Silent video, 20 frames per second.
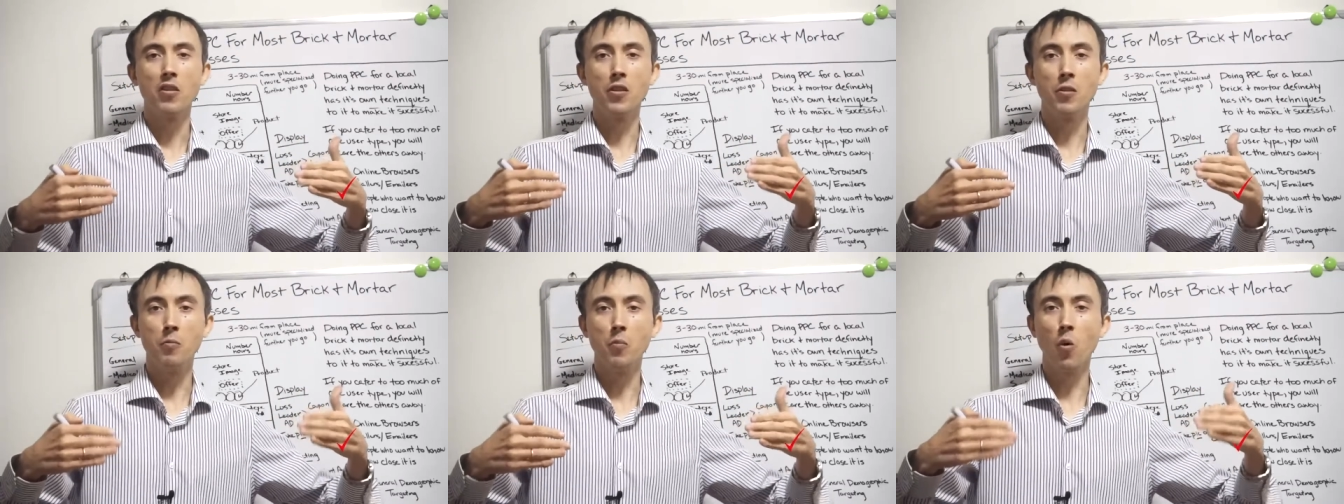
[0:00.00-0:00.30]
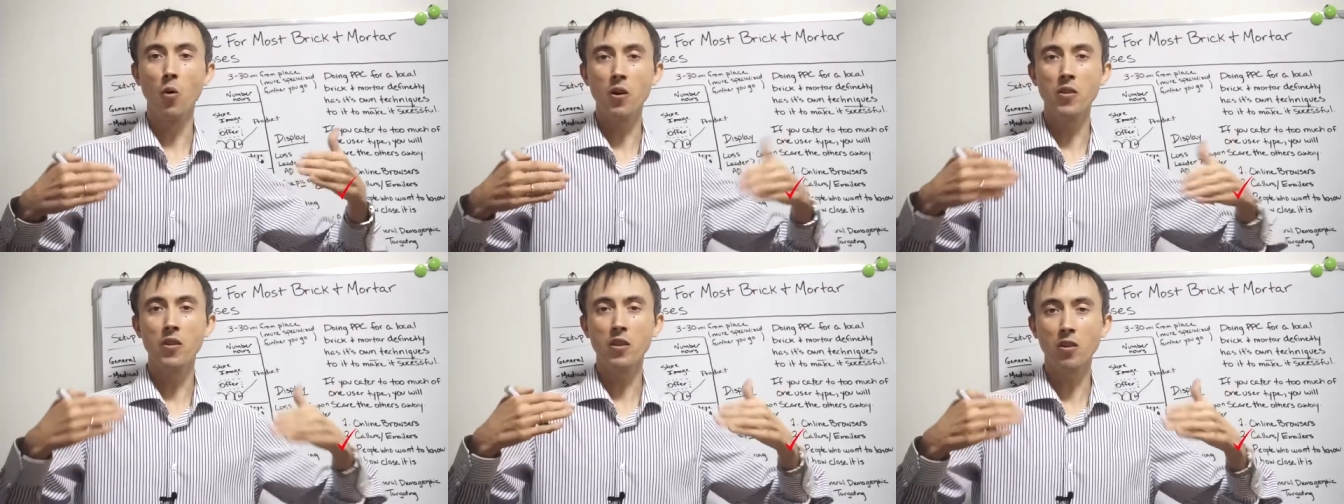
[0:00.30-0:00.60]
the
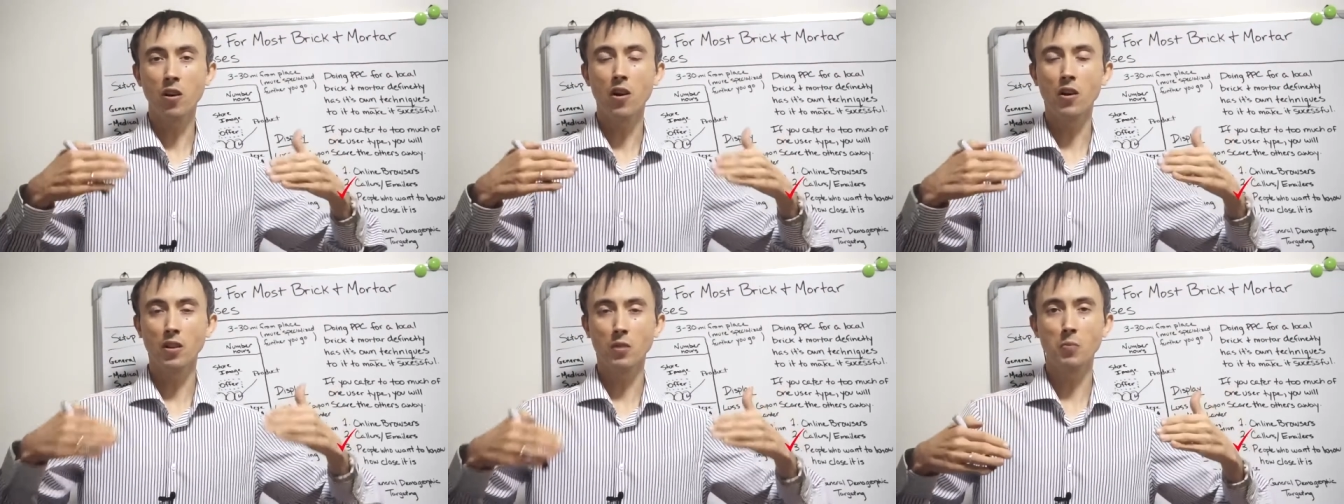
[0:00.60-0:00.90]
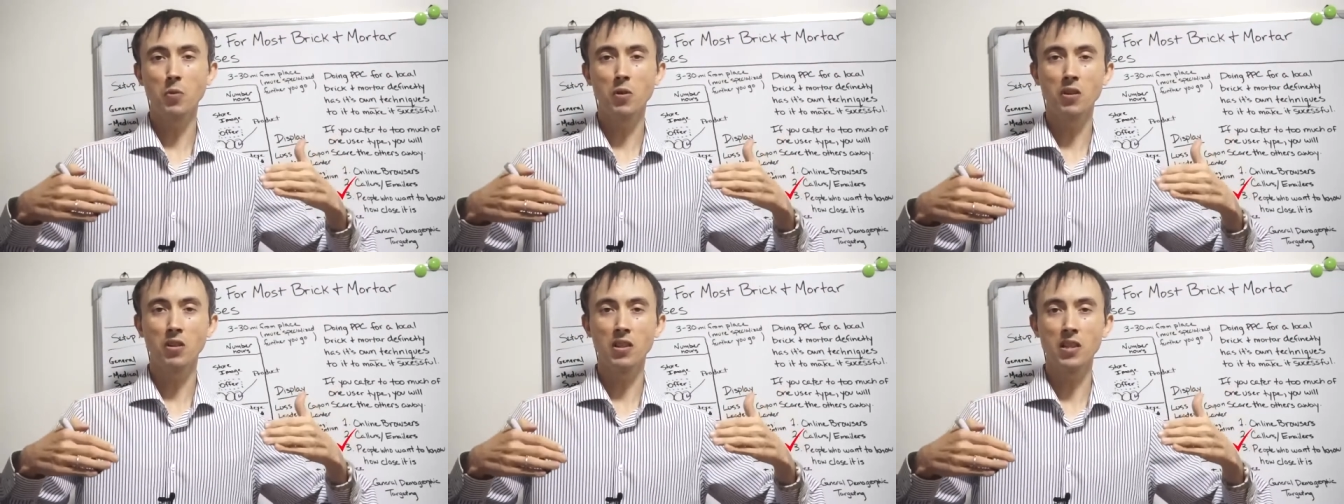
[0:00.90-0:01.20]
more the
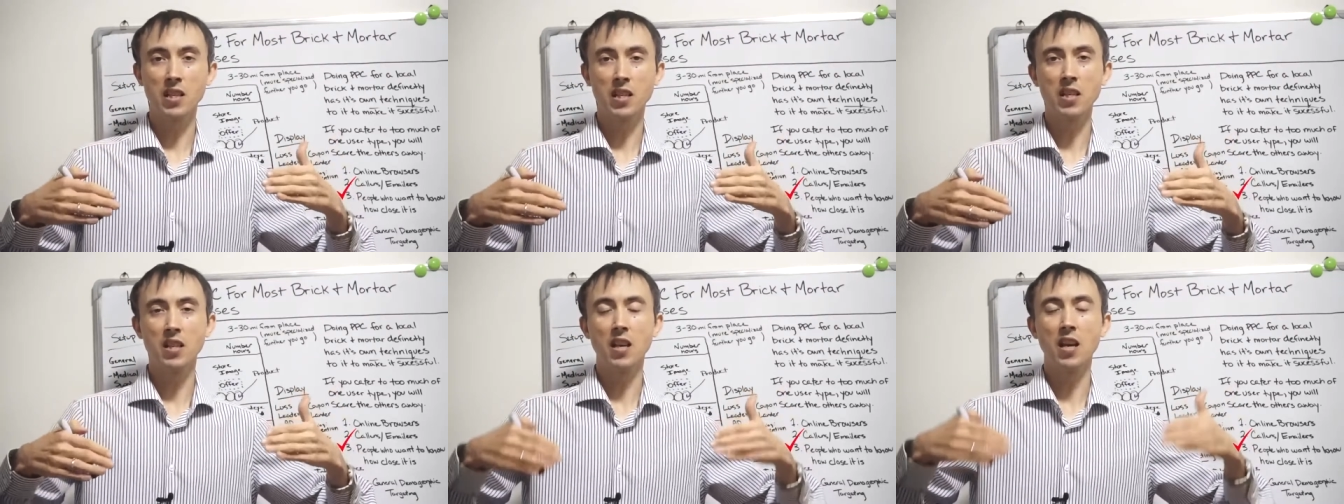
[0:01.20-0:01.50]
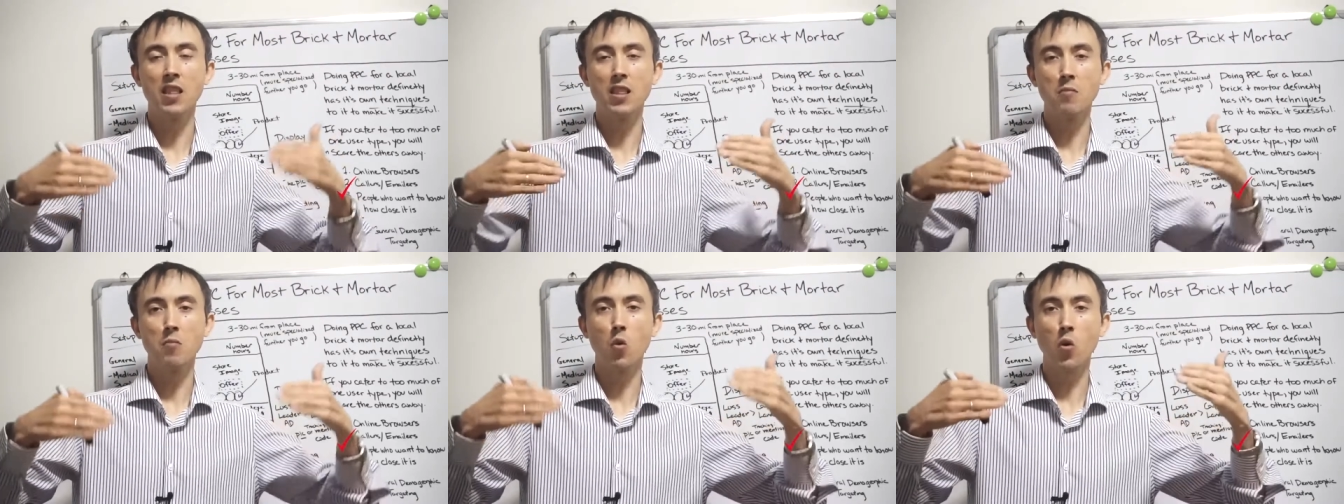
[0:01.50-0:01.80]
cost per lead
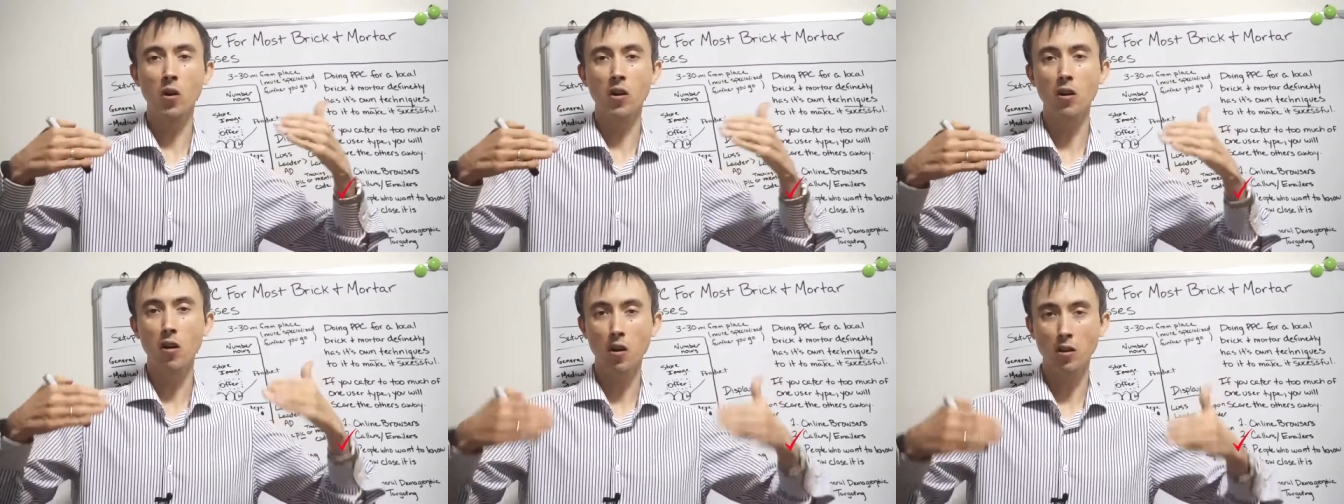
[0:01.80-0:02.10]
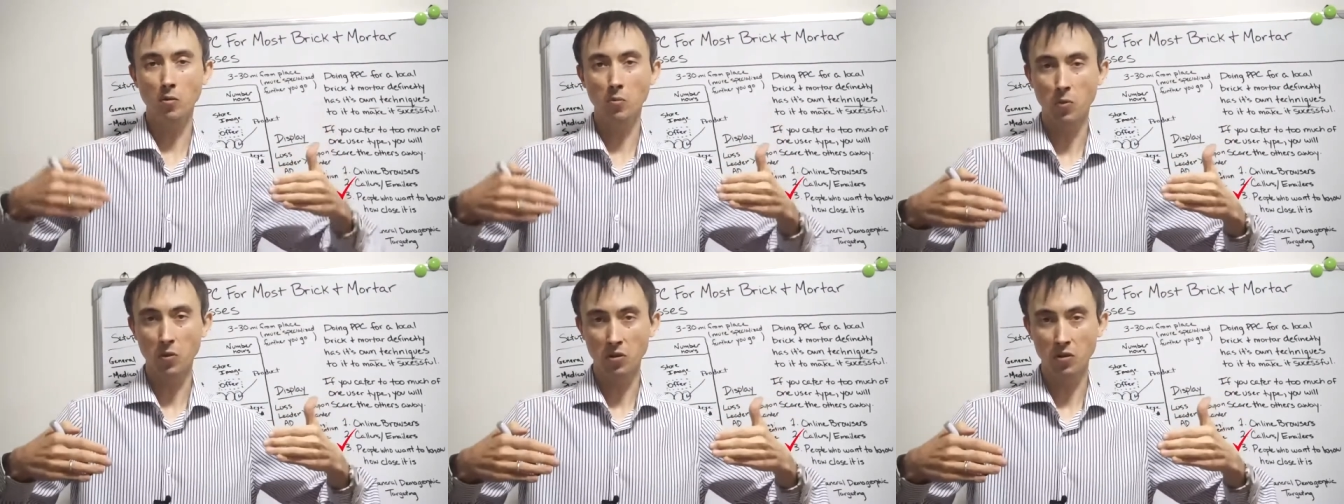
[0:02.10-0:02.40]
and the more
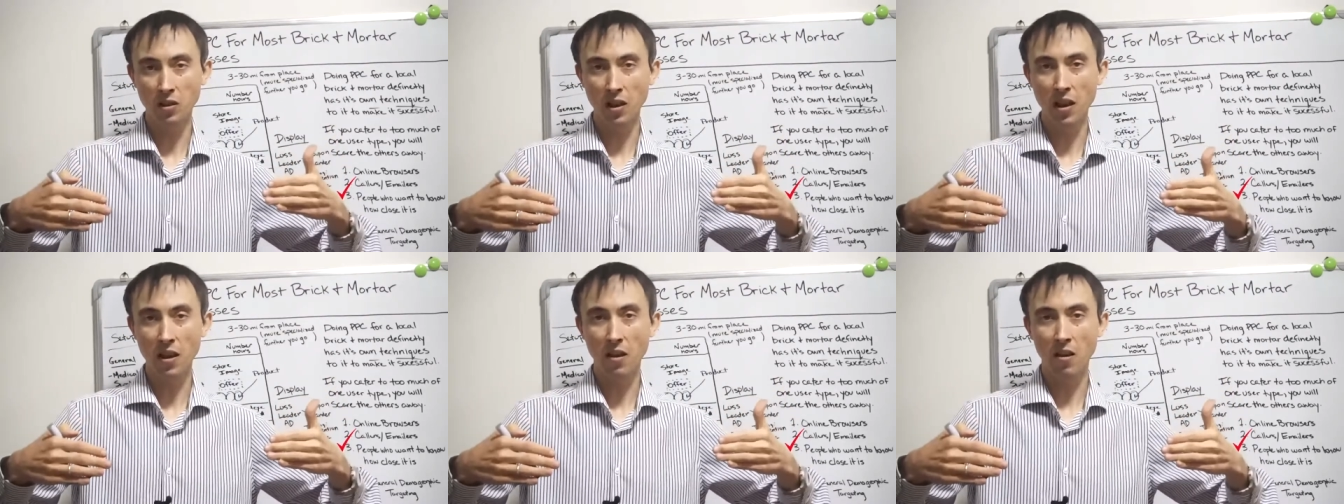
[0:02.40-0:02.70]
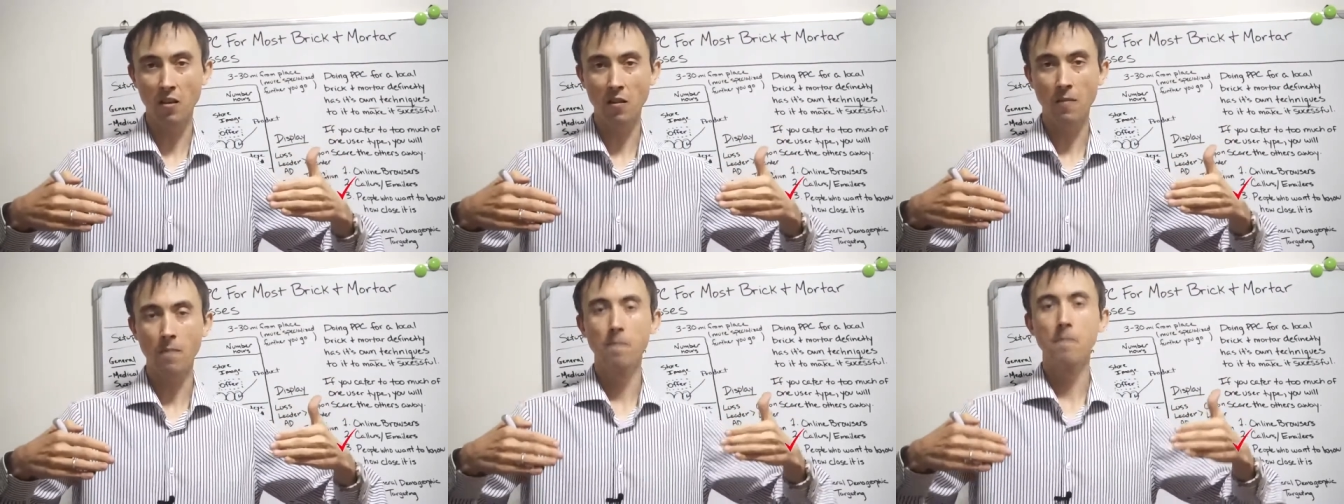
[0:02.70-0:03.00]
cost per
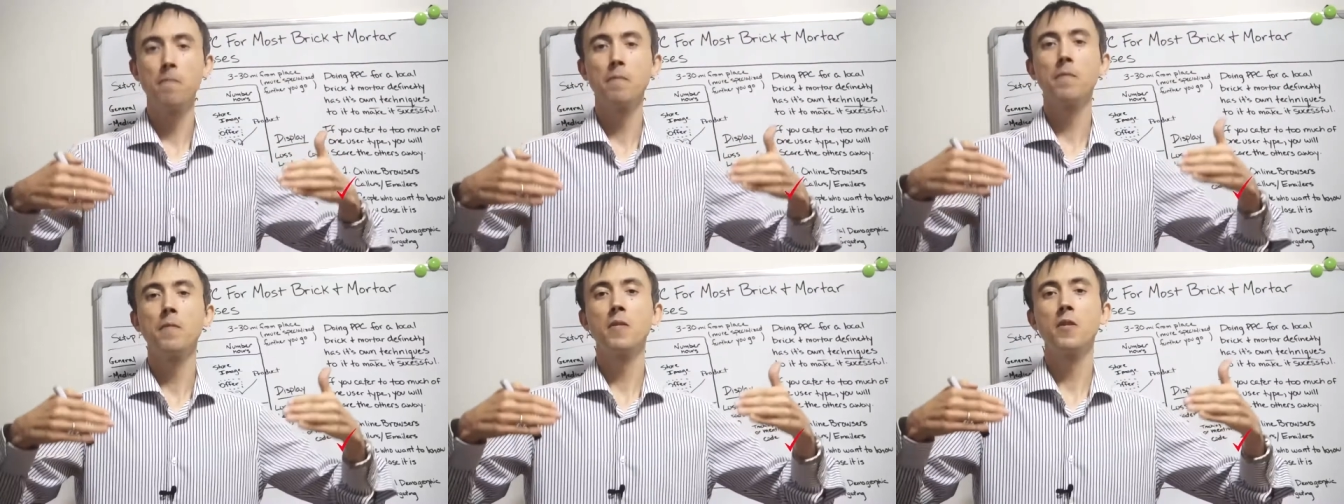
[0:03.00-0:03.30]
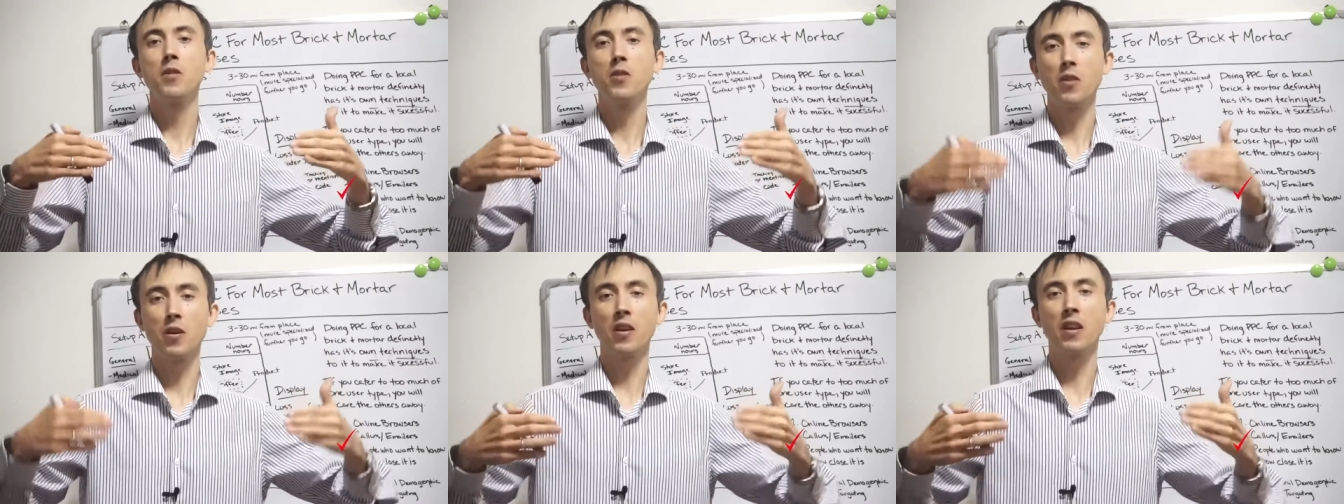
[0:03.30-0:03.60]
sale
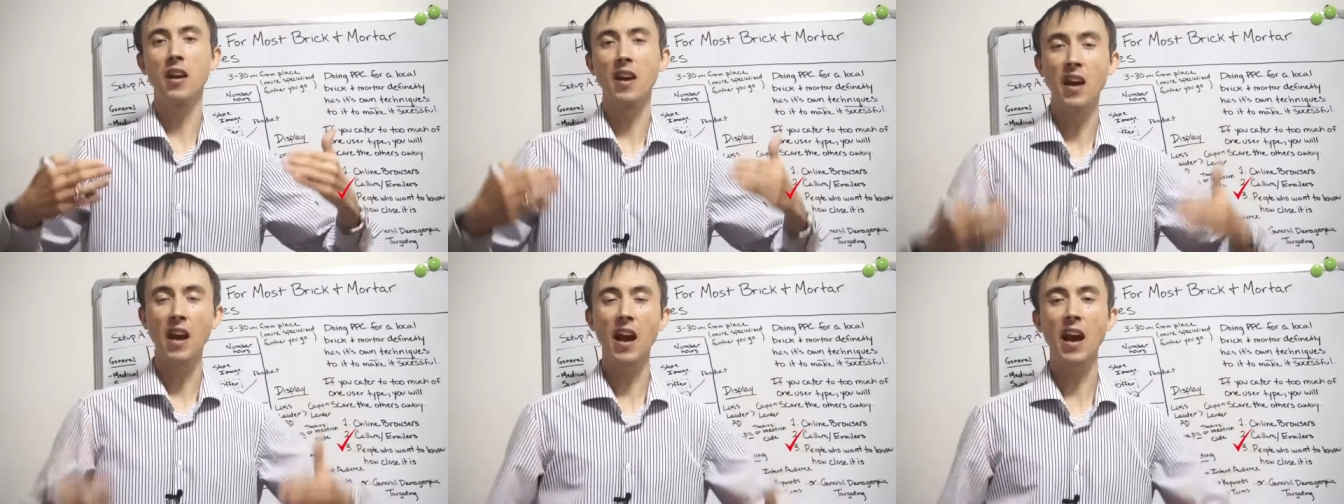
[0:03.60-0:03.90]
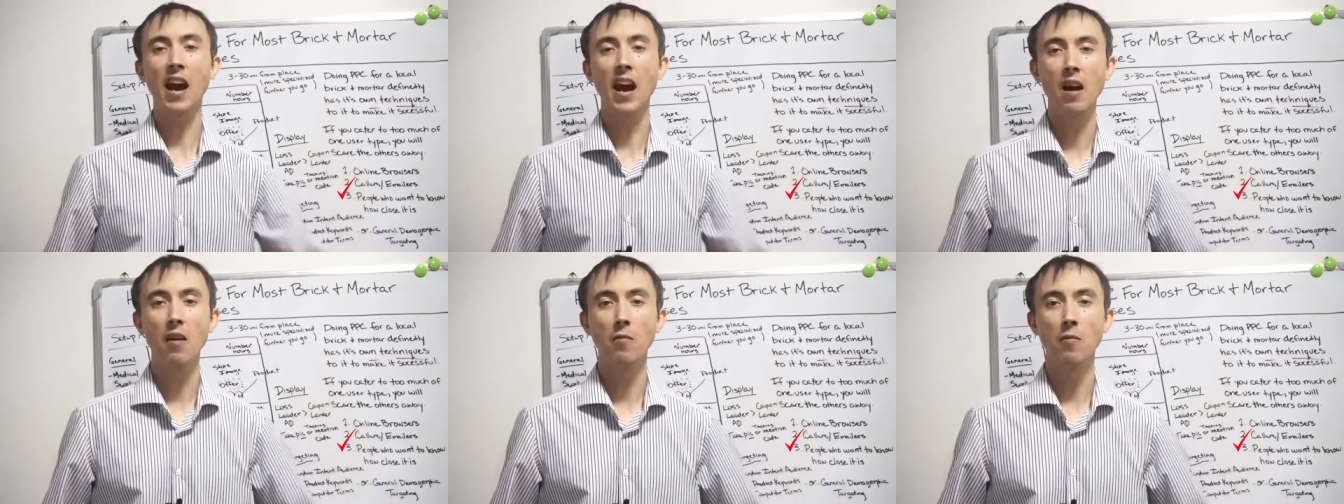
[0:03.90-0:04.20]
you're going to
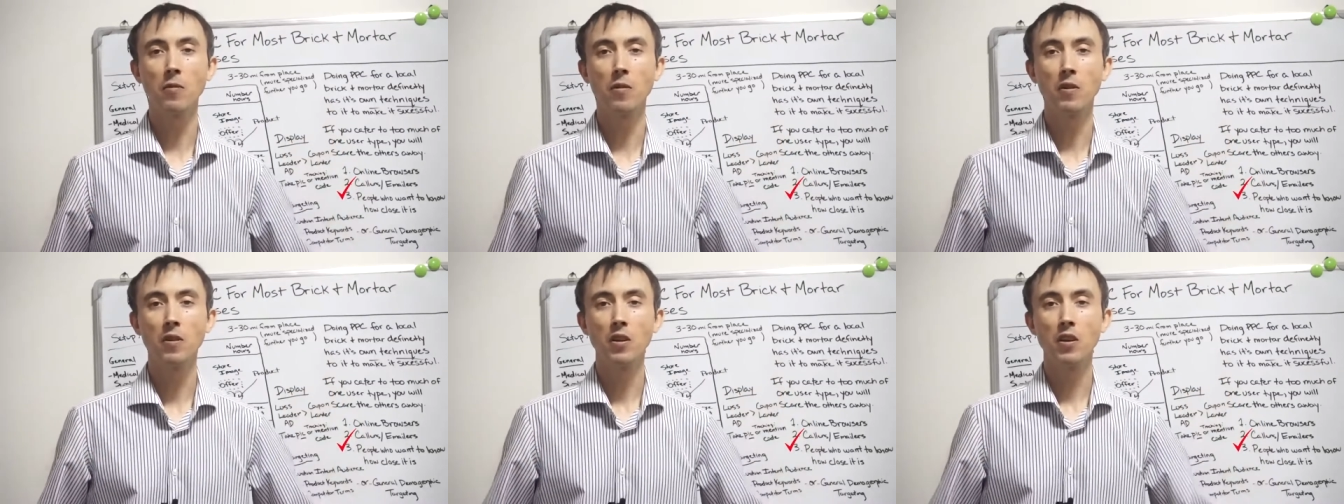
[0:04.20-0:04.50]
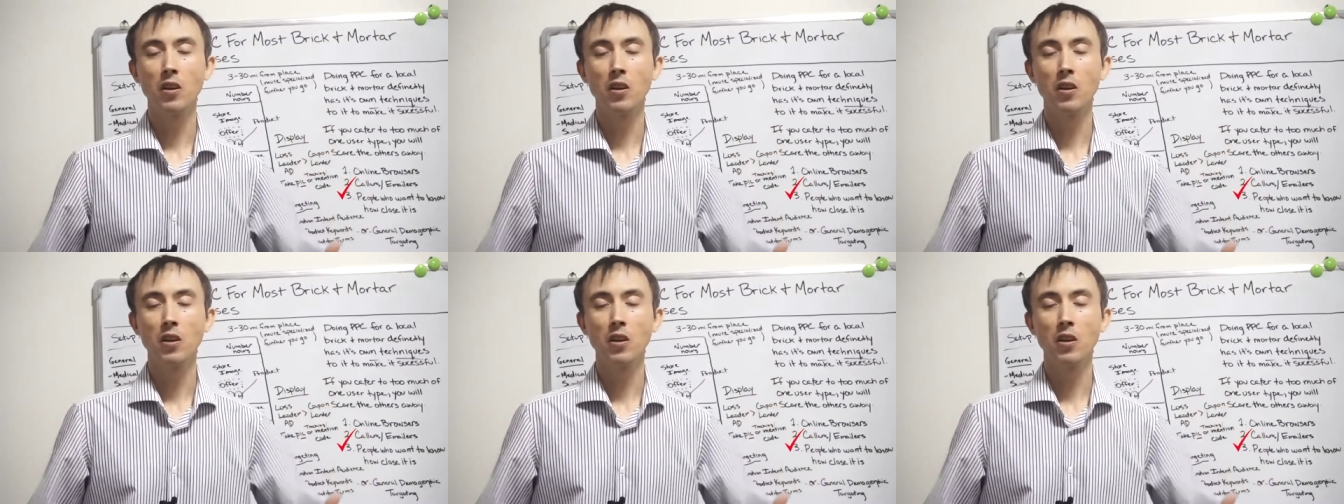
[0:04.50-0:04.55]
have.